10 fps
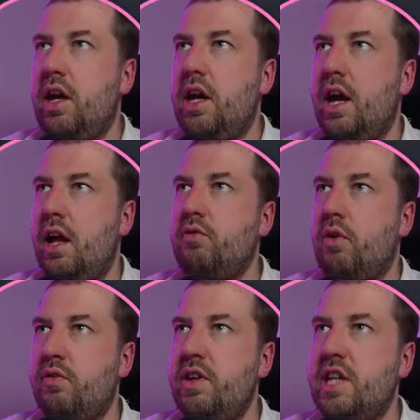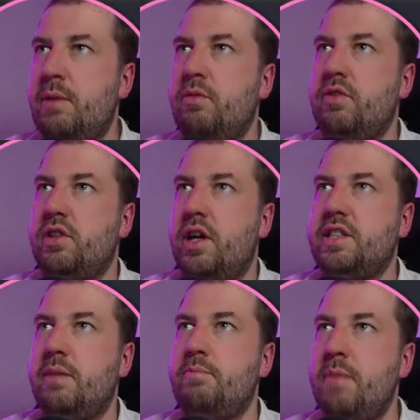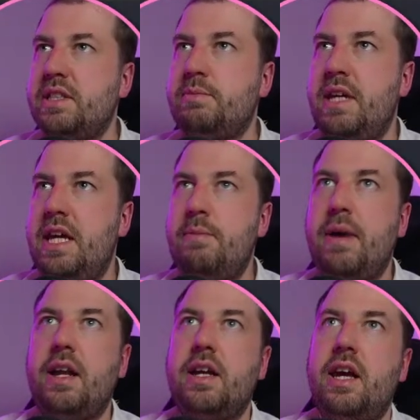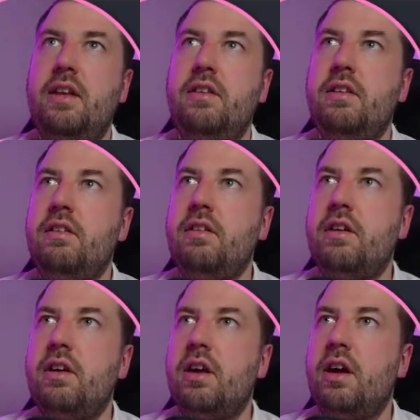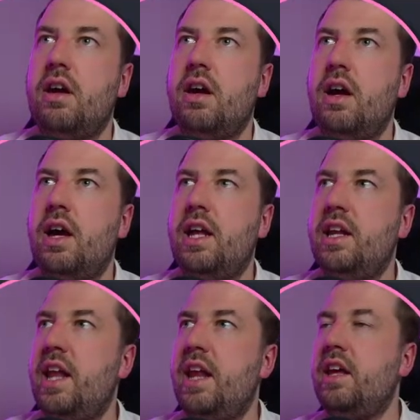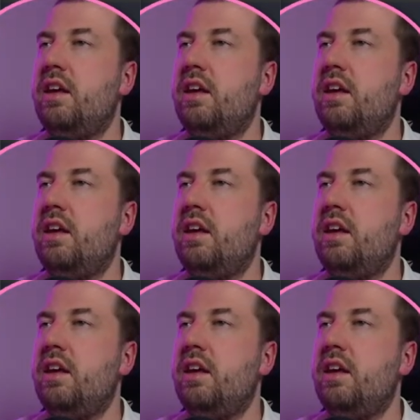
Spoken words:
hand roll vtable for types that must be heap allocated in an any.